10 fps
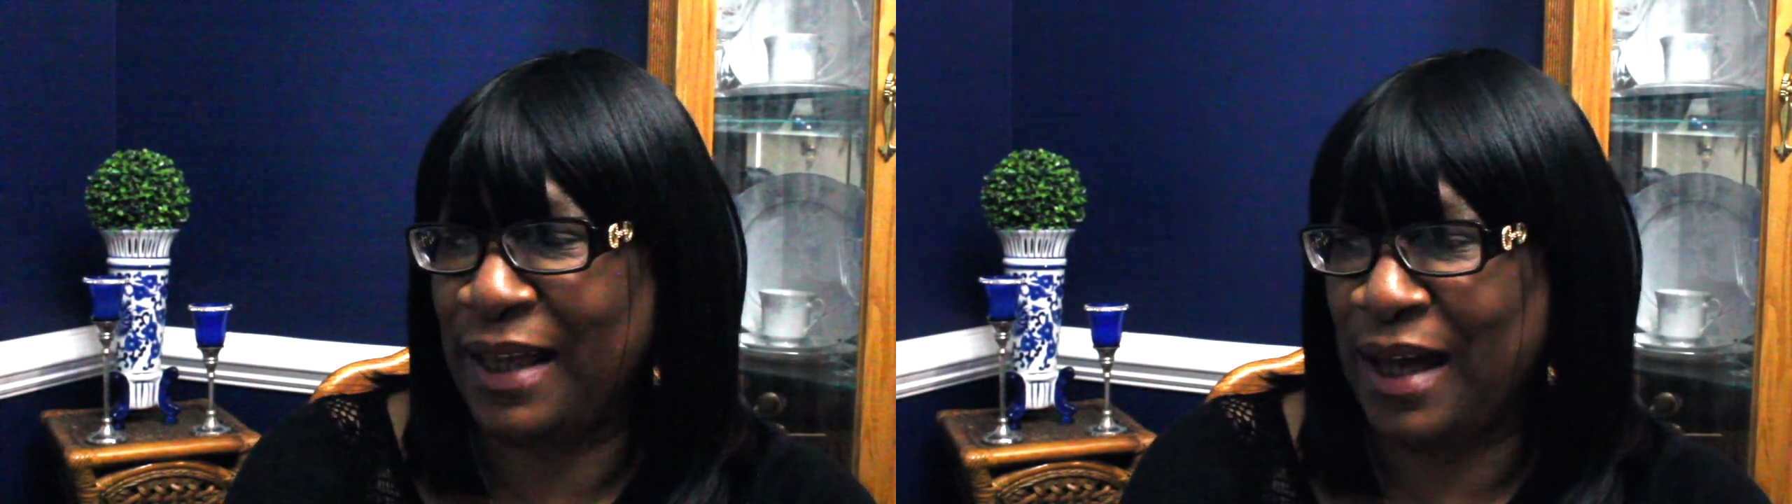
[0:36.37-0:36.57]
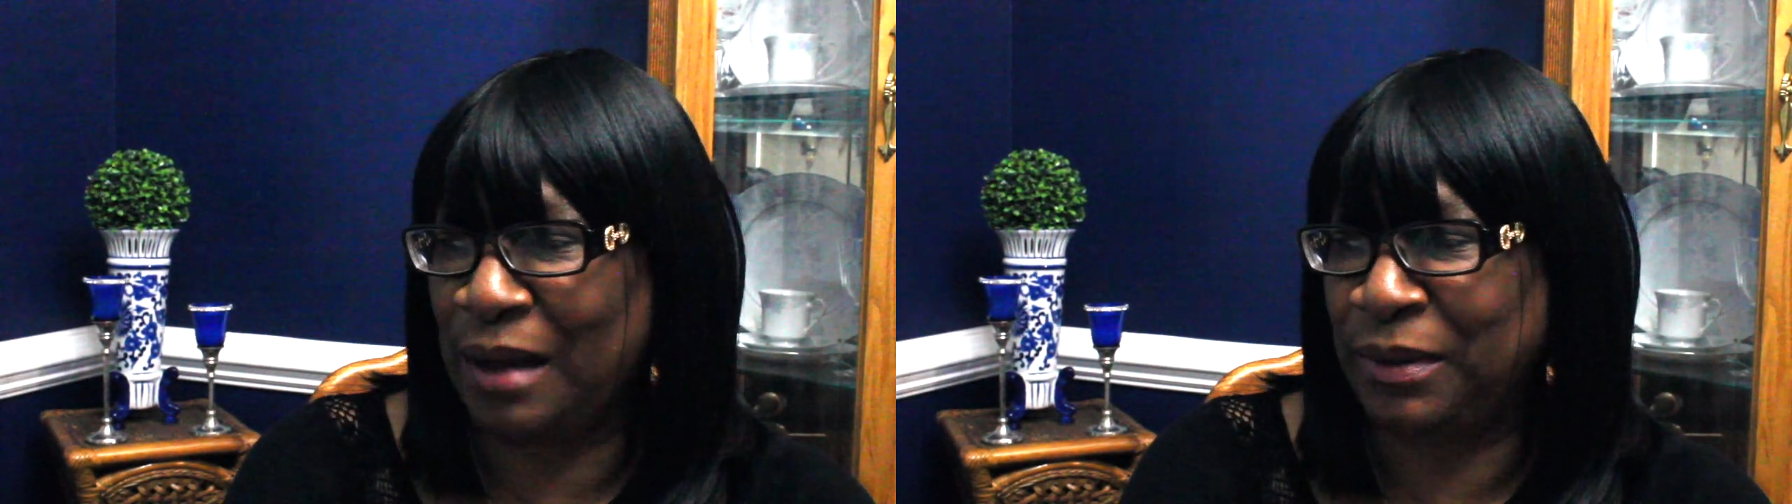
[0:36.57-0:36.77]

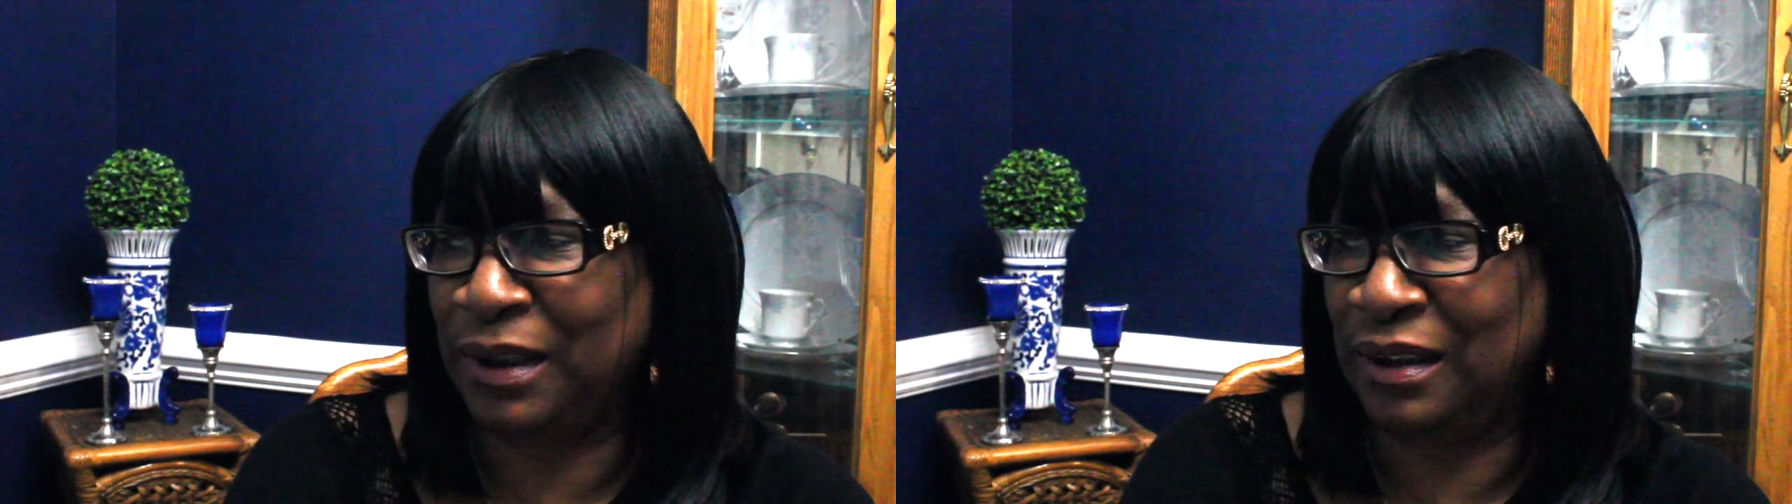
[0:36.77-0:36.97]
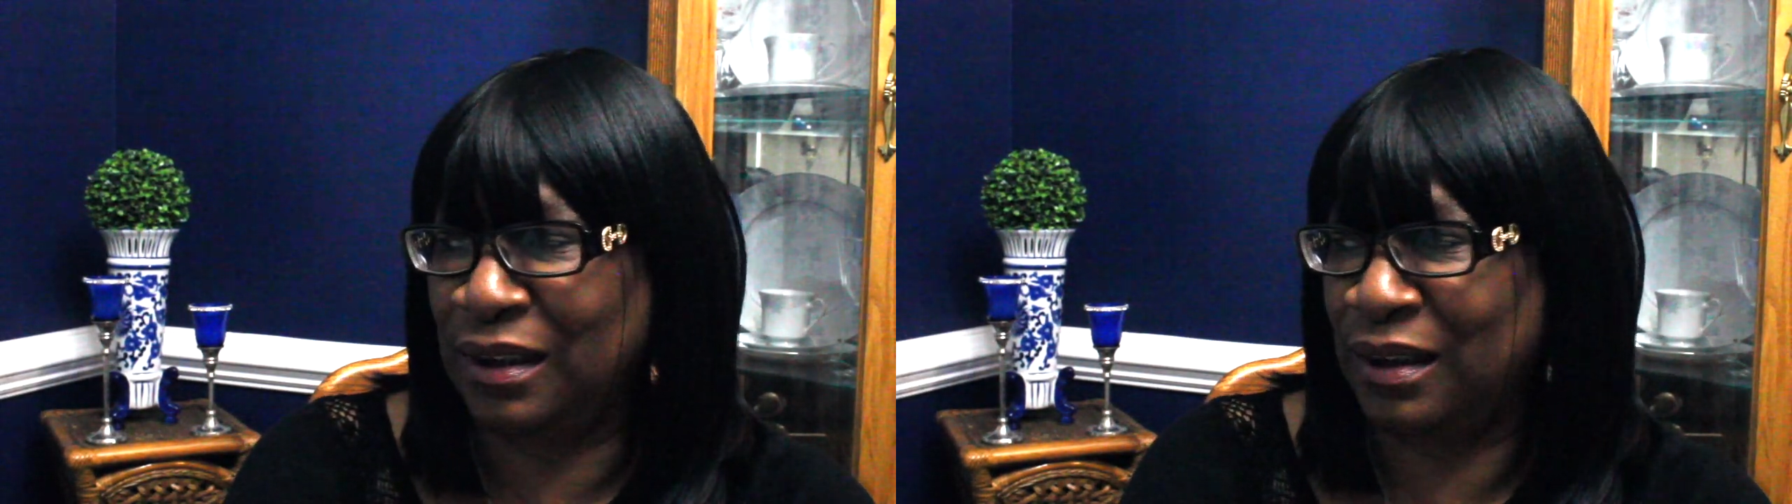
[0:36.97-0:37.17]

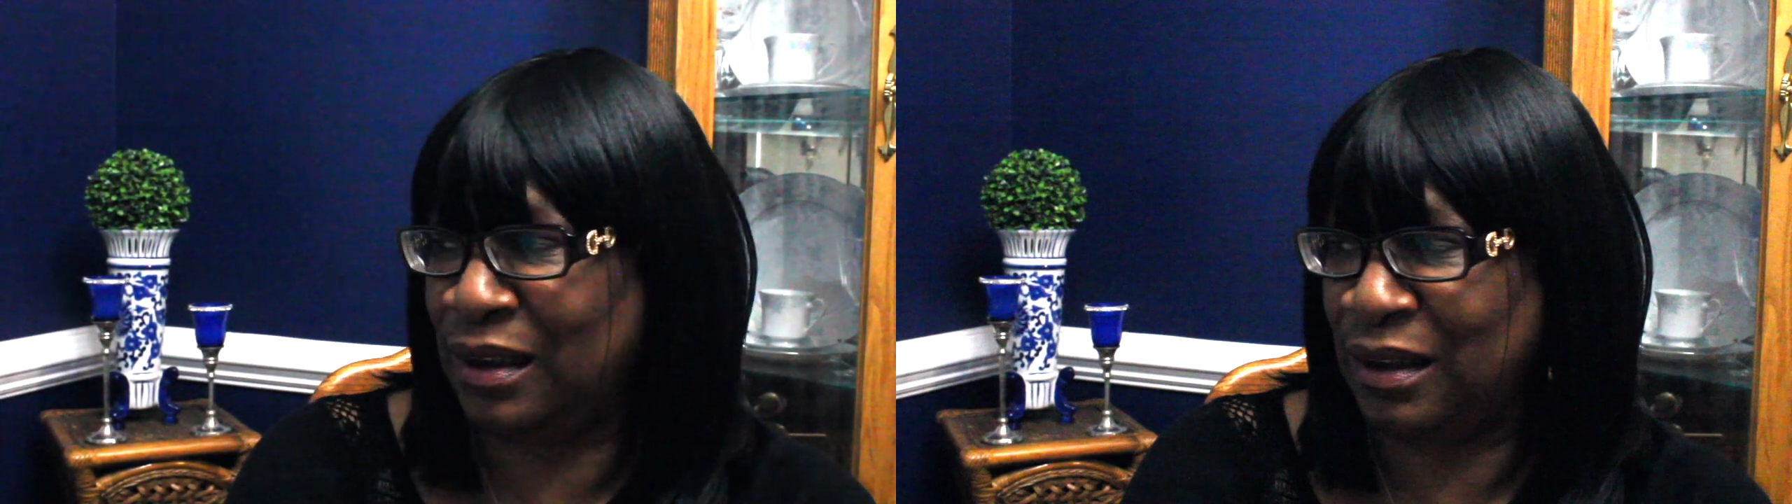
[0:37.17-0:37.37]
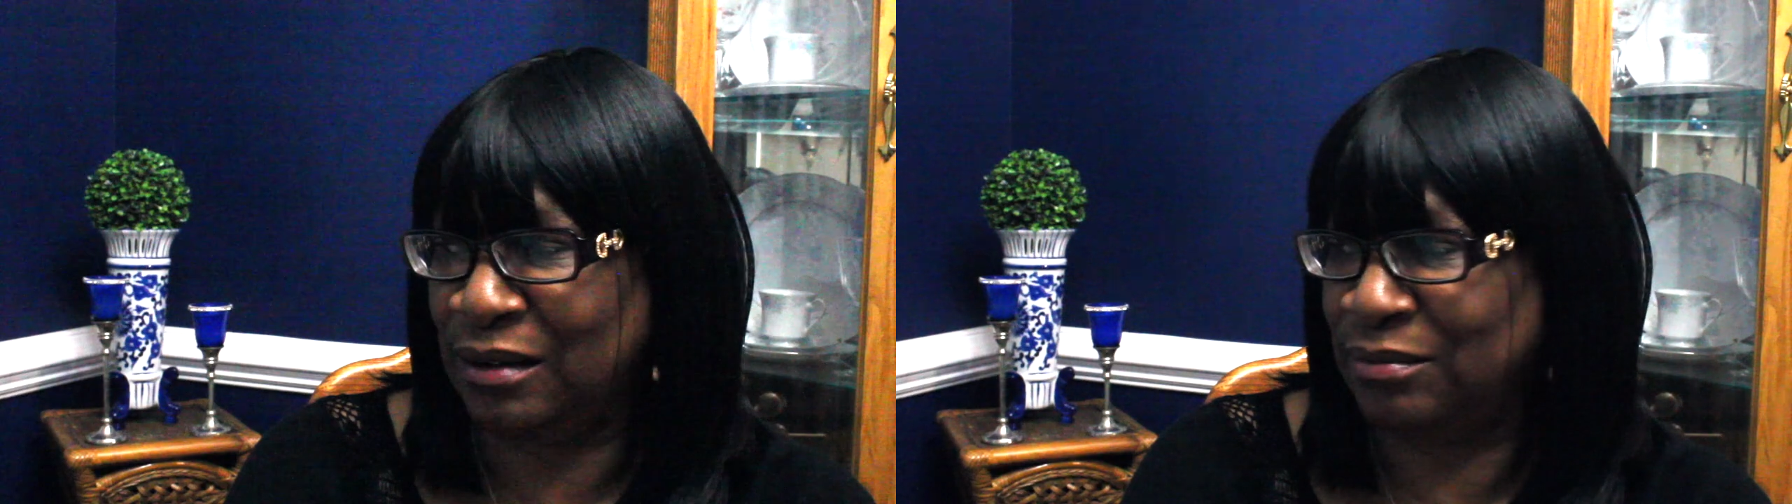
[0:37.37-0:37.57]
Lobby
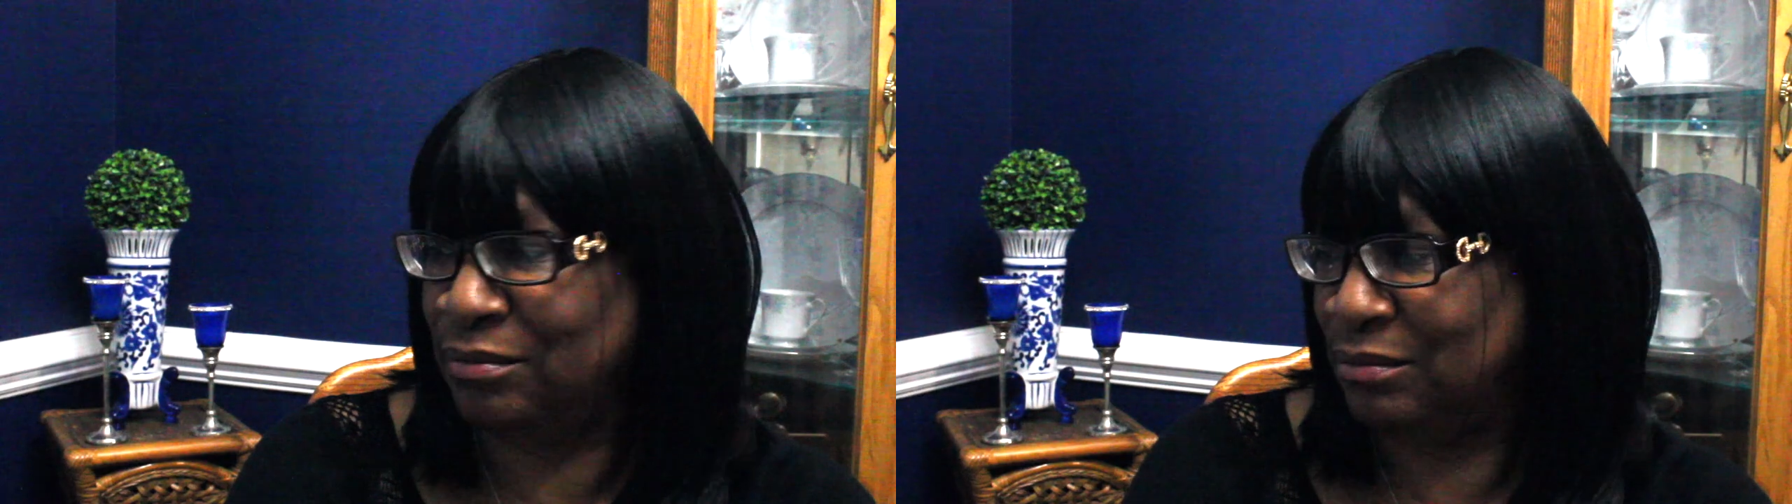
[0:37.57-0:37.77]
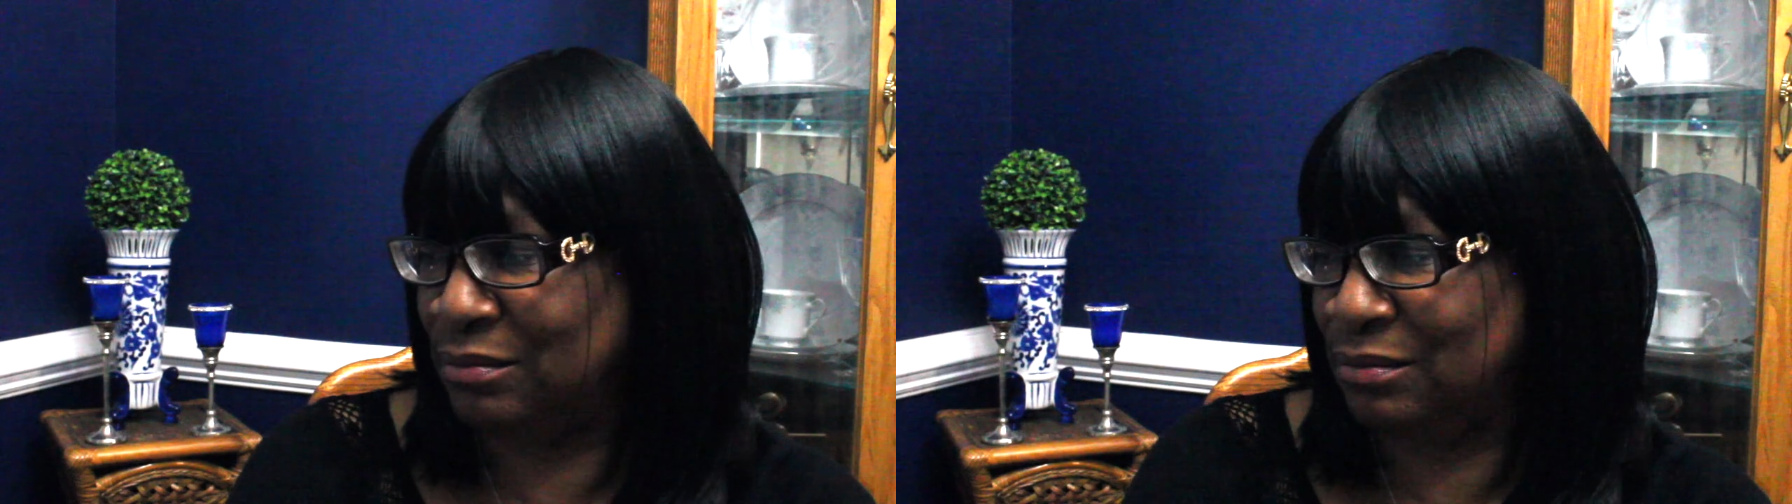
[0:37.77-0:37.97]

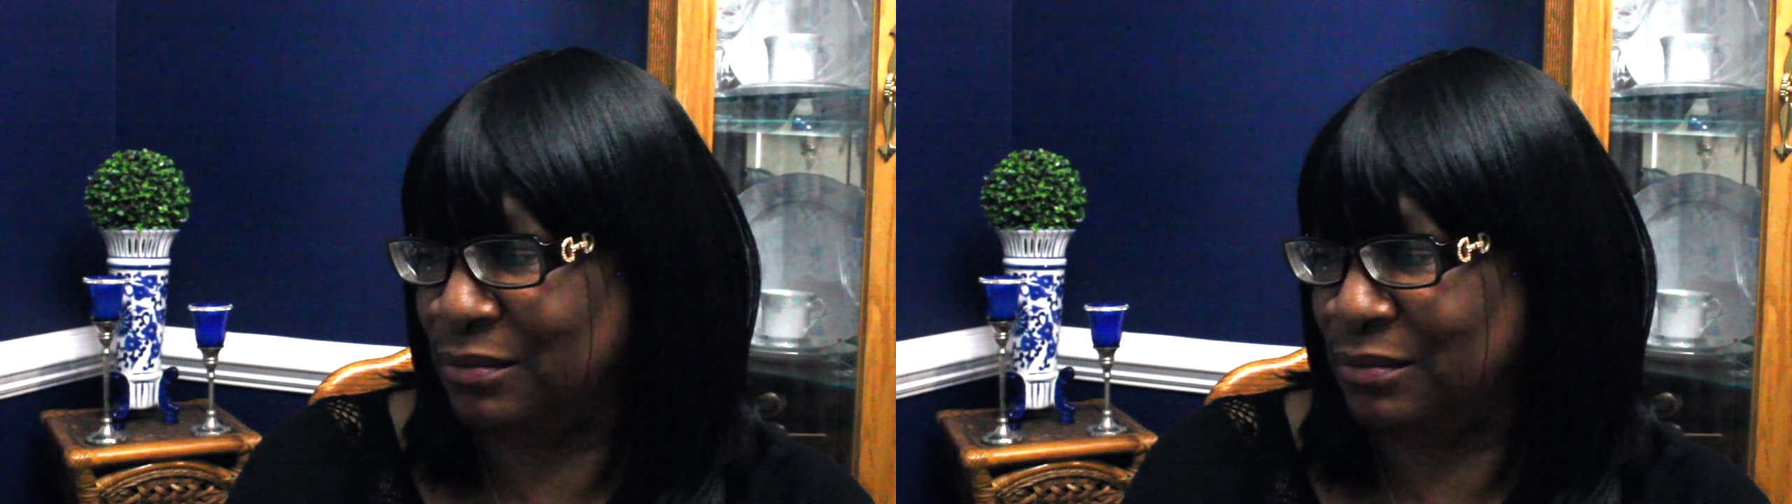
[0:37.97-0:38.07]
and